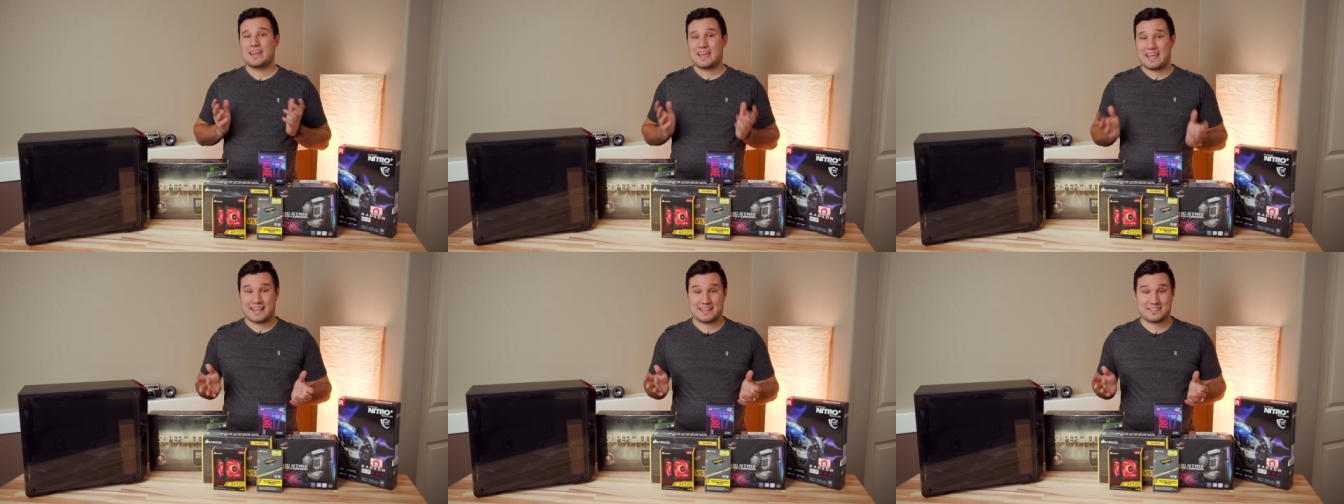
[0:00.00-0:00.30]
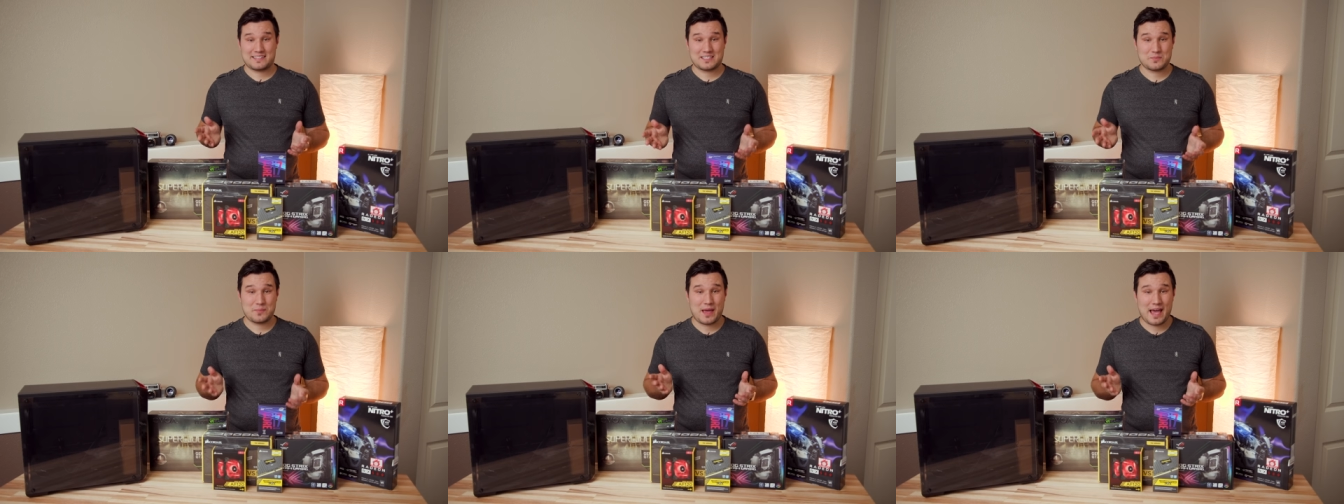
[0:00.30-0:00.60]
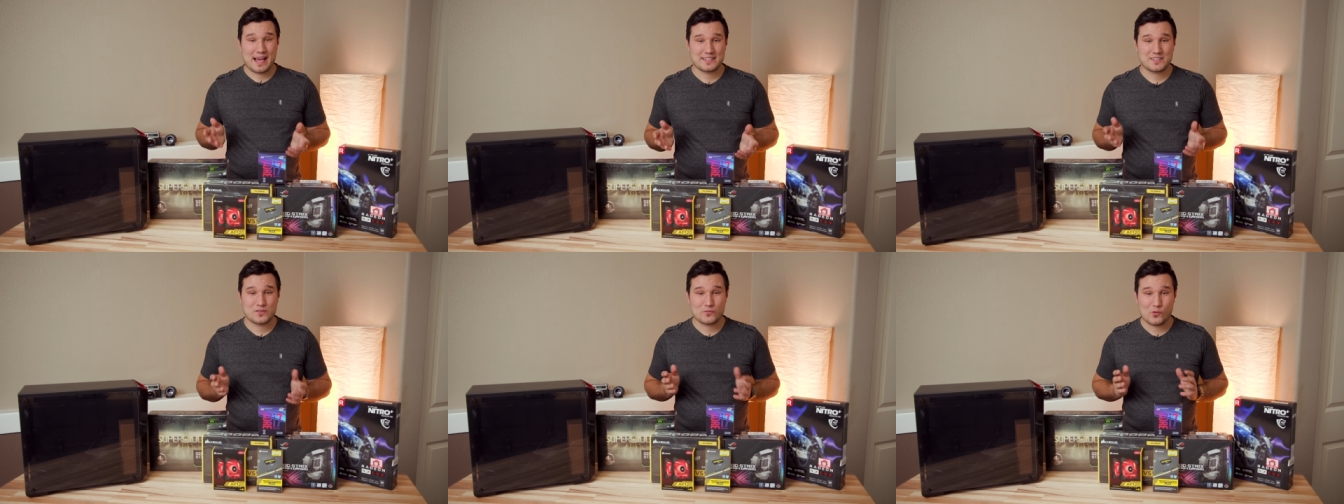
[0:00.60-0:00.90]
Hey guys, it's
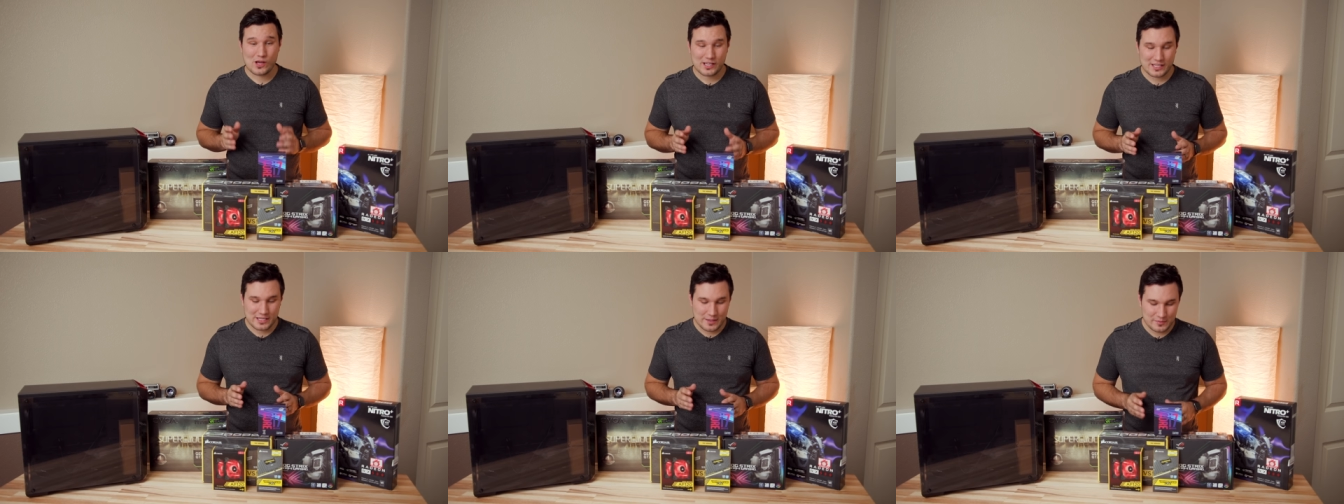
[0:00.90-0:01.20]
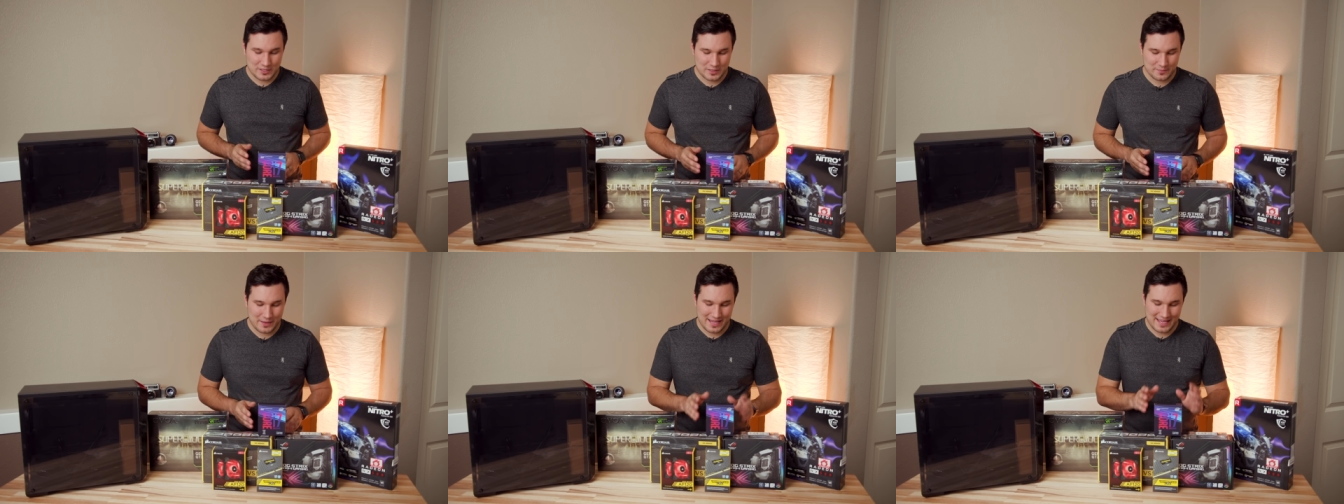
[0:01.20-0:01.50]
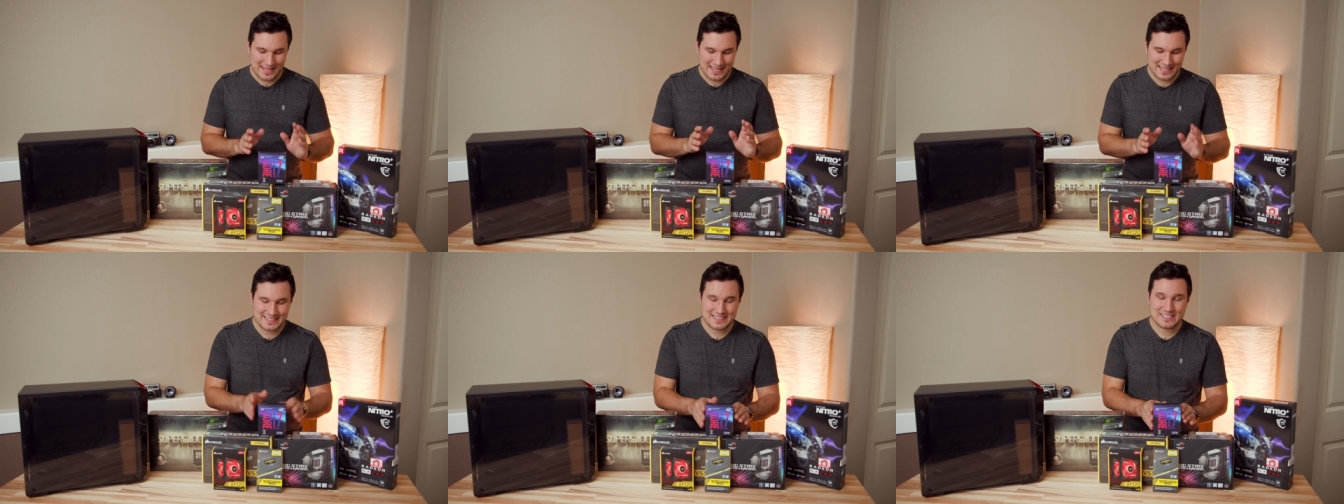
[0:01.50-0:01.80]
Max. Welcome to
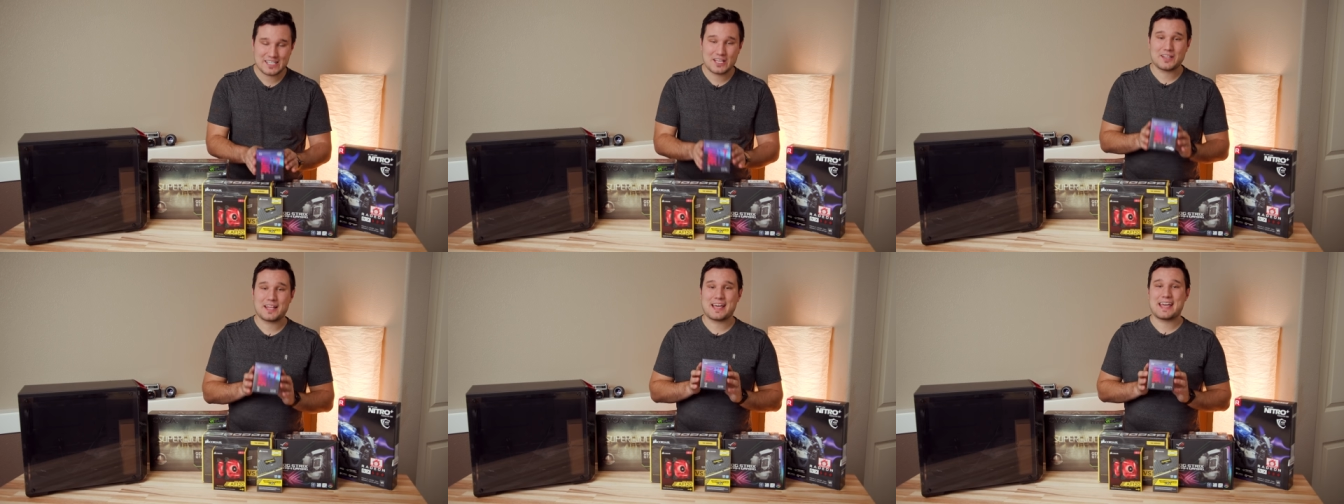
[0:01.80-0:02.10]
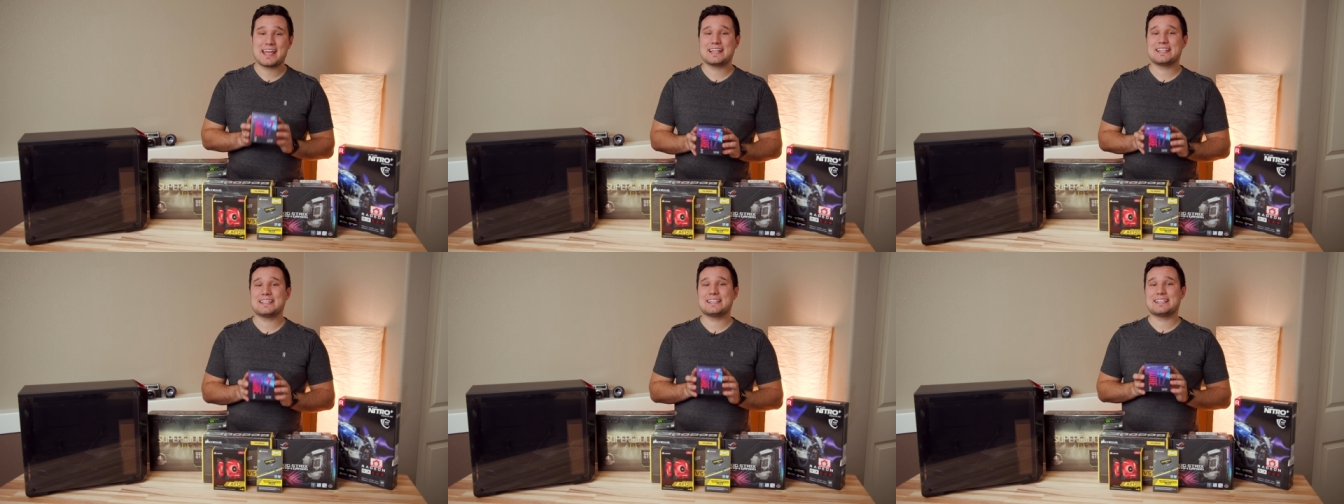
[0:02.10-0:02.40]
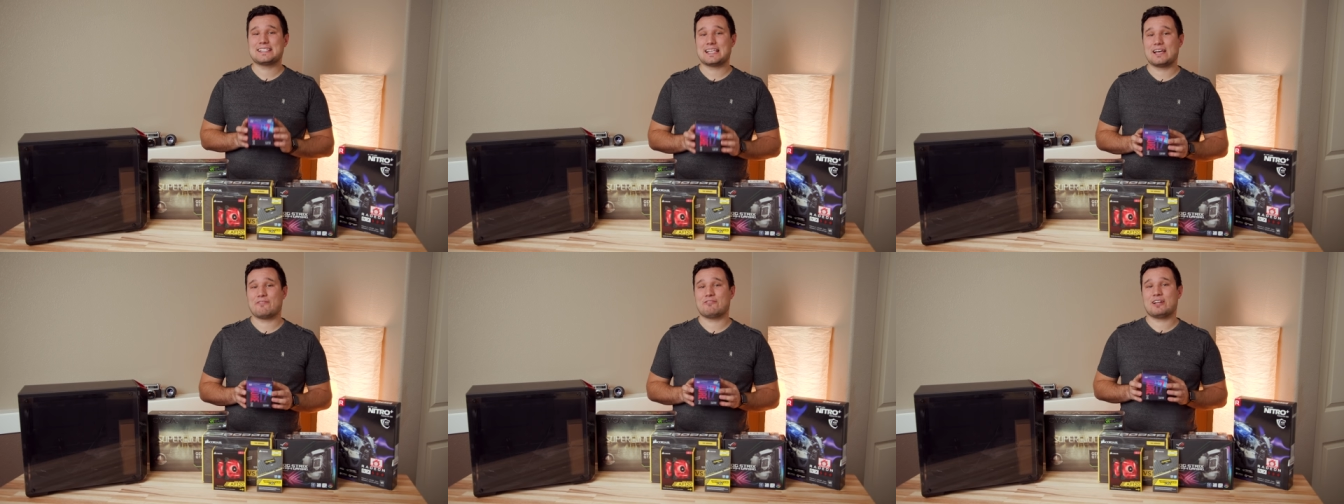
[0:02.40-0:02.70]
my Intel
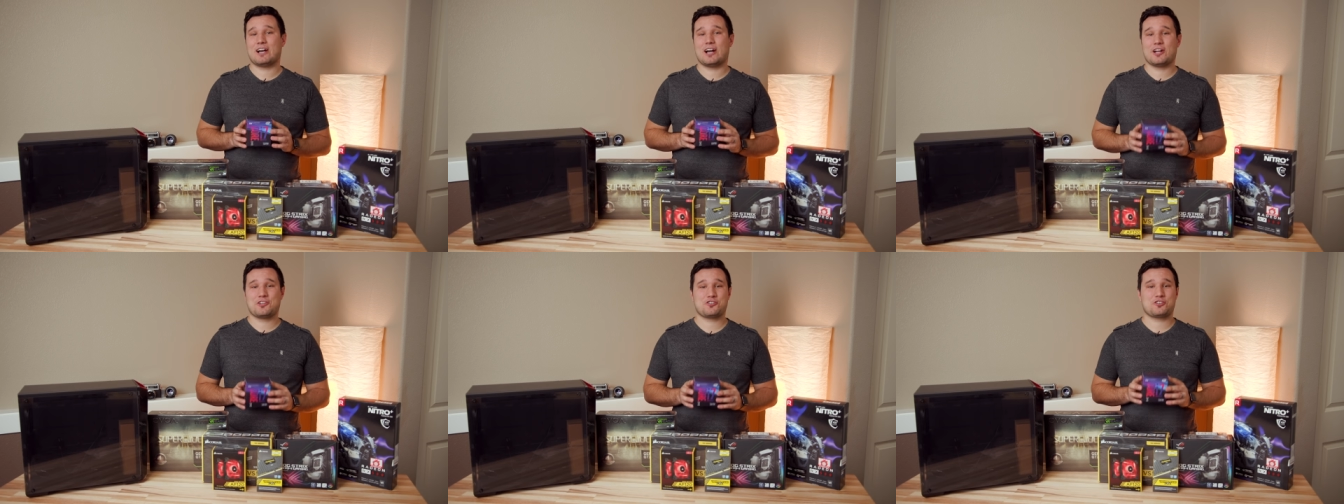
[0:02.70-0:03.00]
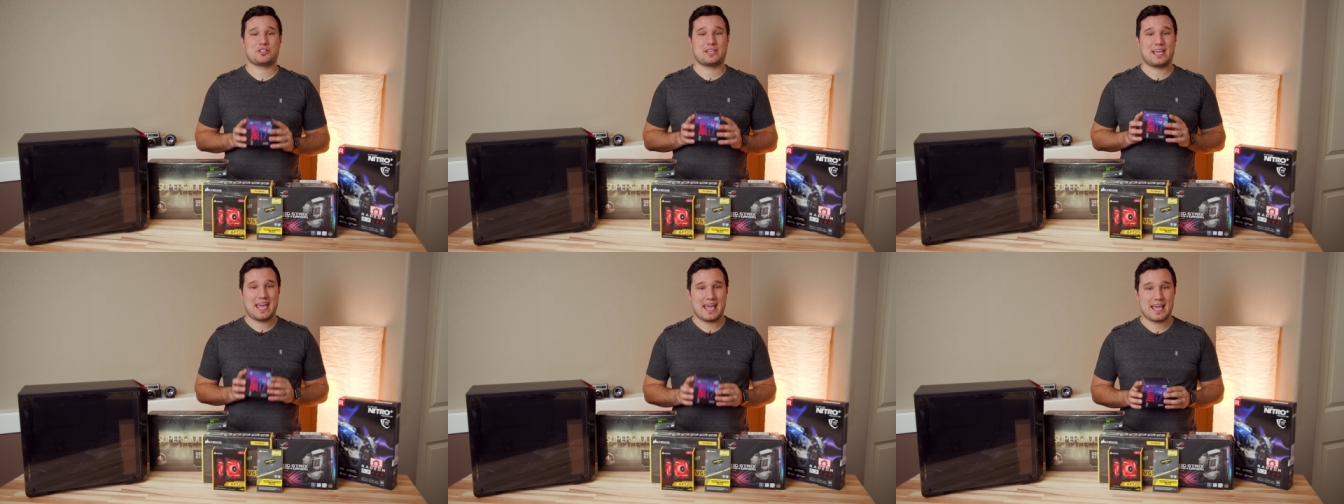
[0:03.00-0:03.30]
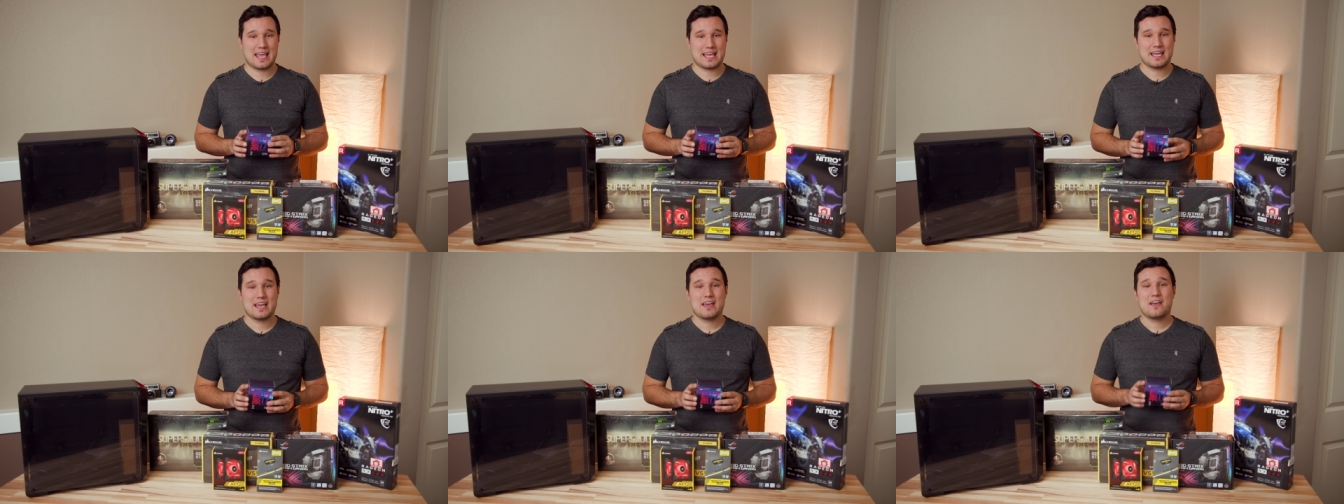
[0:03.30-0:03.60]

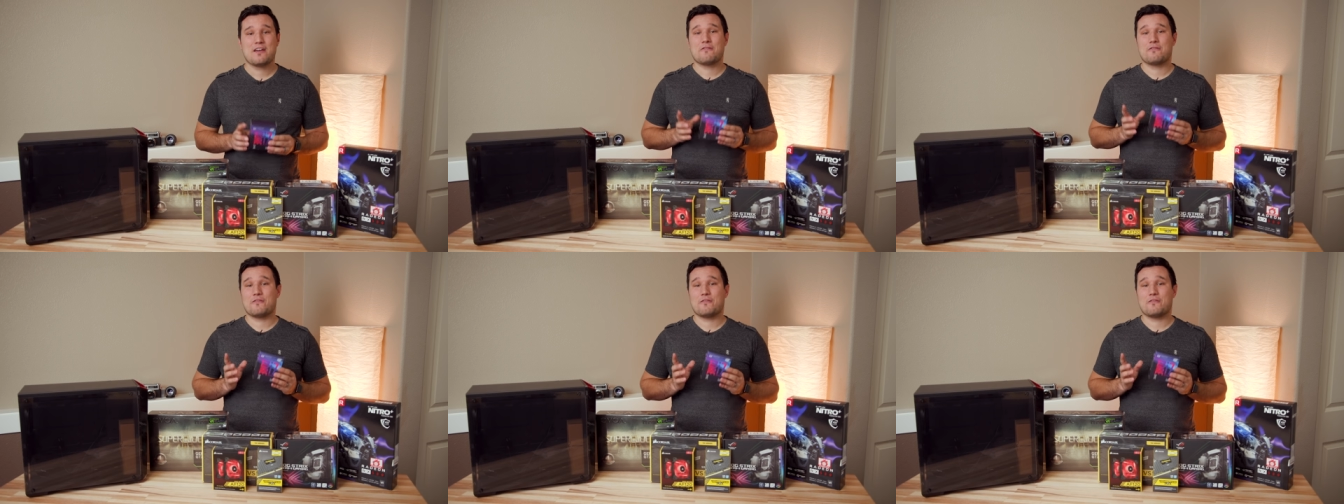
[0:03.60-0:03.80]
8700K